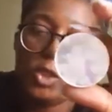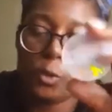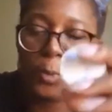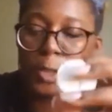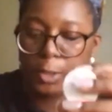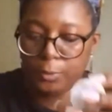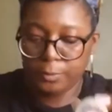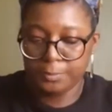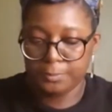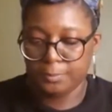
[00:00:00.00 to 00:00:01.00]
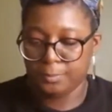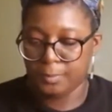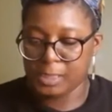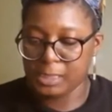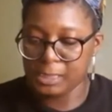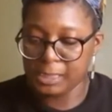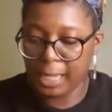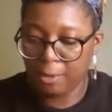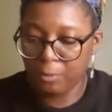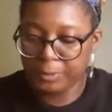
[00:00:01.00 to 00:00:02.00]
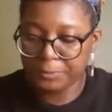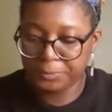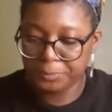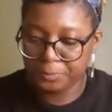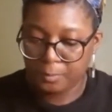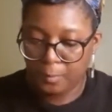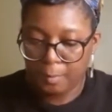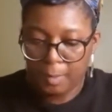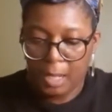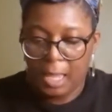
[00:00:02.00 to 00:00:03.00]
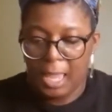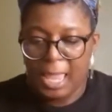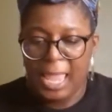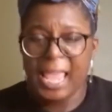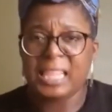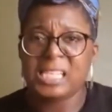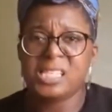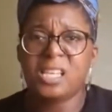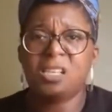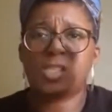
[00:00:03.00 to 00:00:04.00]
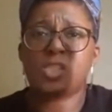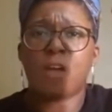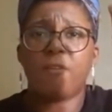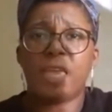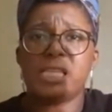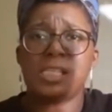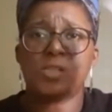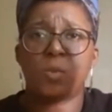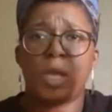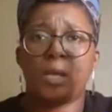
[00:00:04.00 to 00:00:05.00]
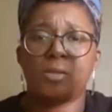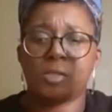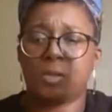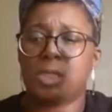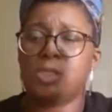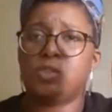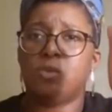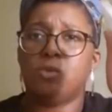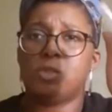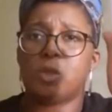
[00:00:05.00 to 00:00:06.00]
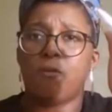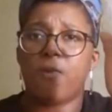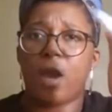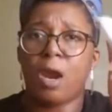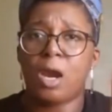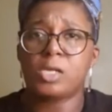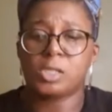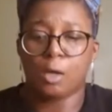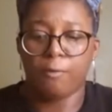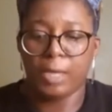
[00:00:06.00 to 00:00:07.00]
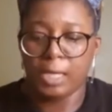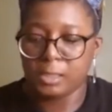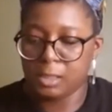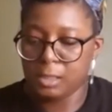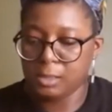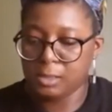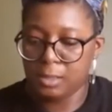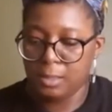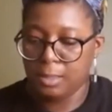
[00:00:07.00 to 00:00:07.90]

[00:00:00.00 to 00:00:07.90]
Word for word: Super cute. The second one. And this is a soft case as well. So these two so far are soft cases.